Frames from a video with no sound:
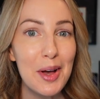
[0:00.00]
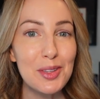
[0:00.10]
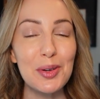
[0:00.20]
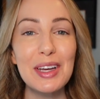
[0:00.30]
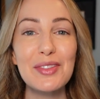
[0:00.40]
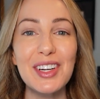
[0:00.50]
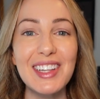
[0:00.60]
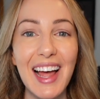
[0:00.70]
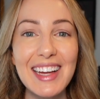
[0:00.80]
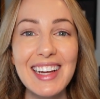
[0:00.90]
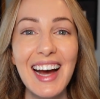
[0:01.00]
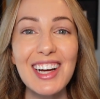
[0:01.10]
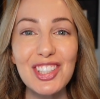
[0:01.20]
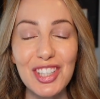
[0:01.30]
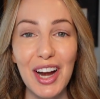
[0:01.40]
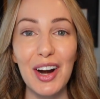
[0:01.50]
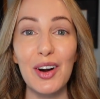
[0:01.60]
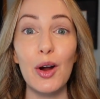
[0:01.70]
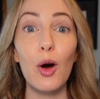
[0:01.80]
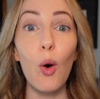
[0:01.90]
So give it a like, a
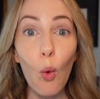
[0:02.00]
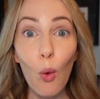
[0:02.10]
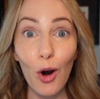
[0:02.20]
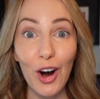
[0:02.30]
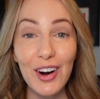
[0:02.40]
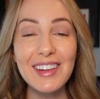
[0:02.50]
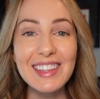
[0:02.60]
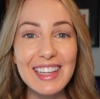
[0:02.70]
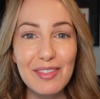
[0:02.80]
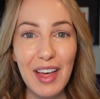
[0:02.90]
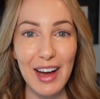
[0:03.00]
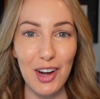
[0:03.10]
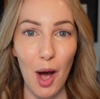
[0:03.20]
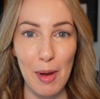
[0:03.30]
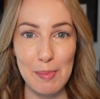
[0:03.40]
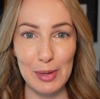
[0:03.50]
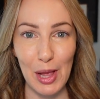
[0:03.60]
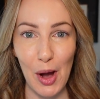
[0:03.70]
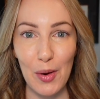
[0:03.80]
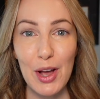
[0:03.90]
share, or leave that comment
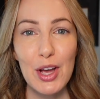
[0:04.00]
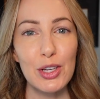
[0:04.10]
below.